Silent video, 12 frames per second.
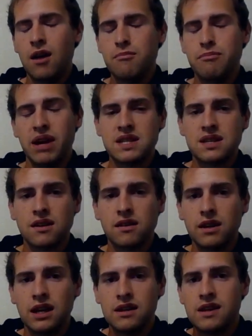
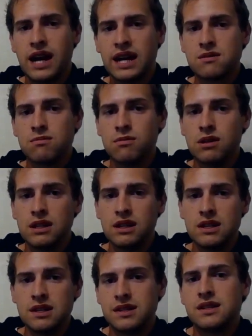basically that's what
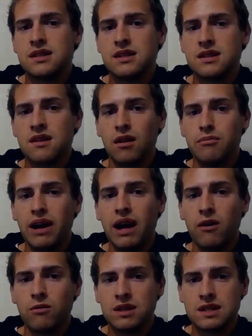this is all
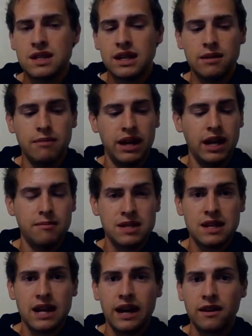about. Once again, my name is
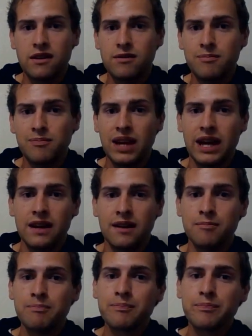Tyler, and
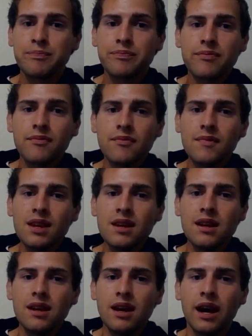
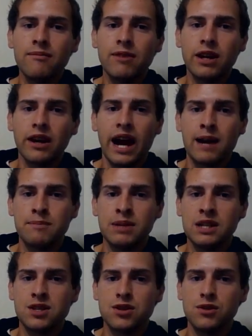I'm very happy
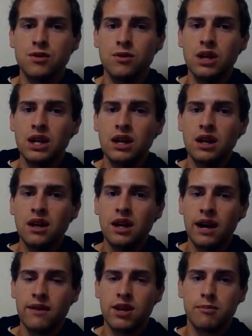to
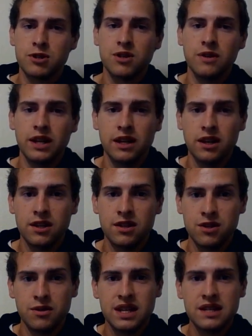have the opportunity to
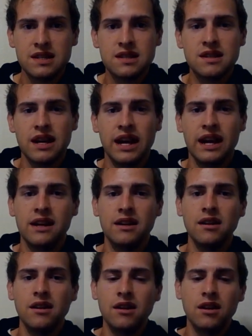do this, and
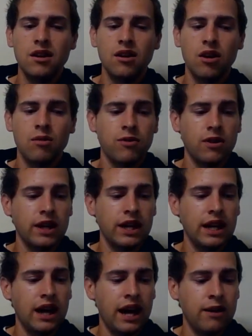
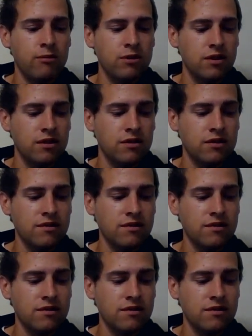hopefully I will